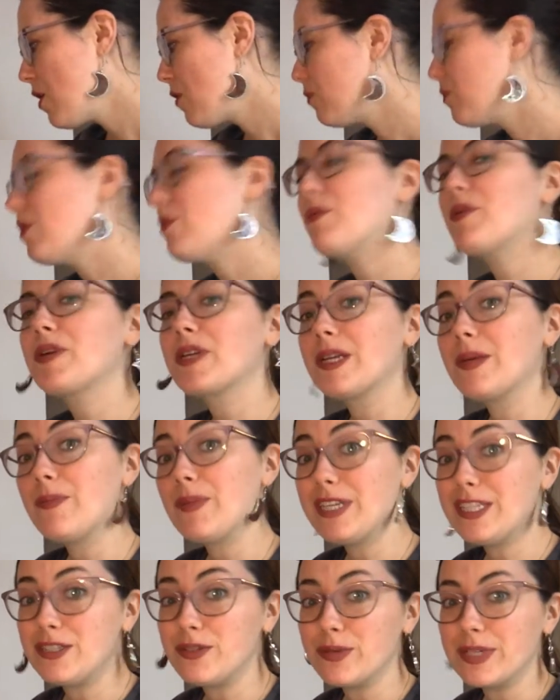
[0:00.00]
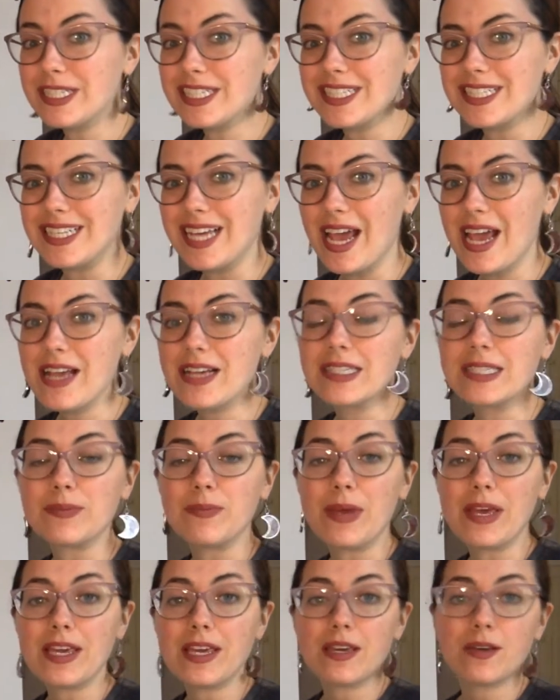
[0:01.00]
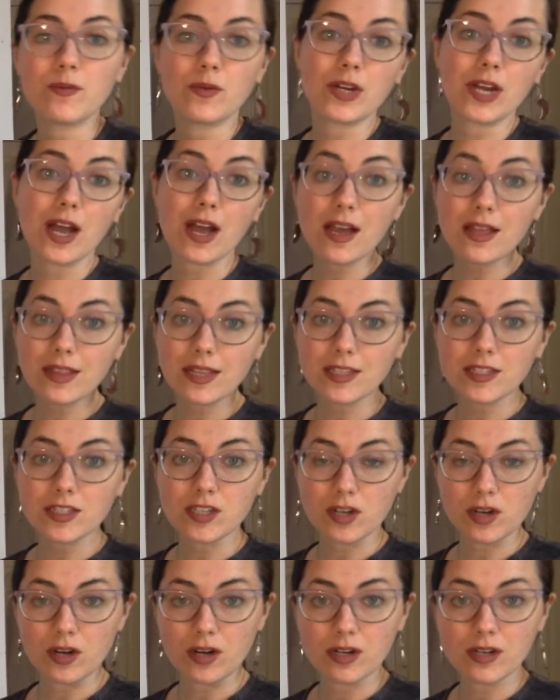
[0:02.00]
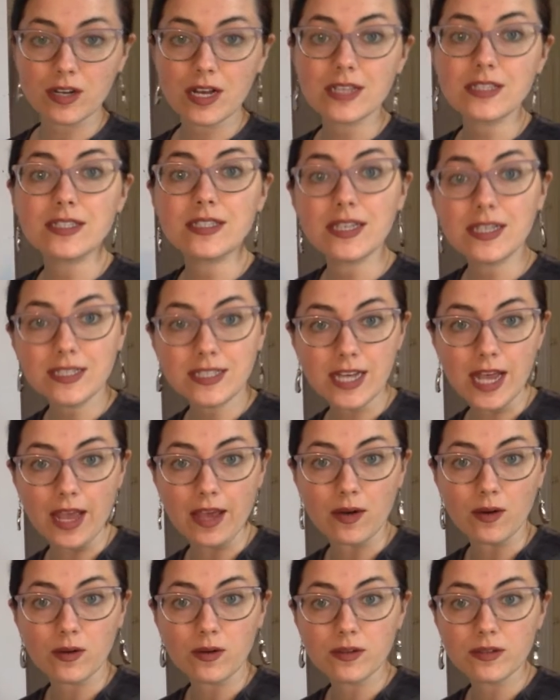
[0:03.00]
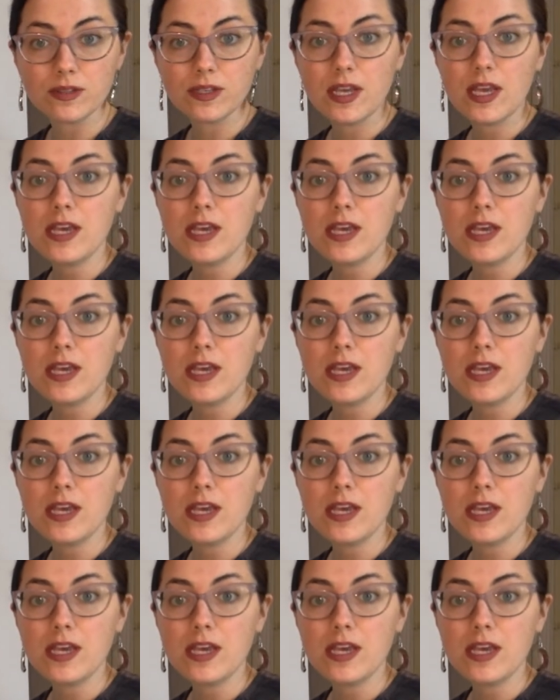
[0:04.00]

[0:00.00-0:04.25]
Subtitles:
What we're going to be doing today is making what I like to call a Zentangle.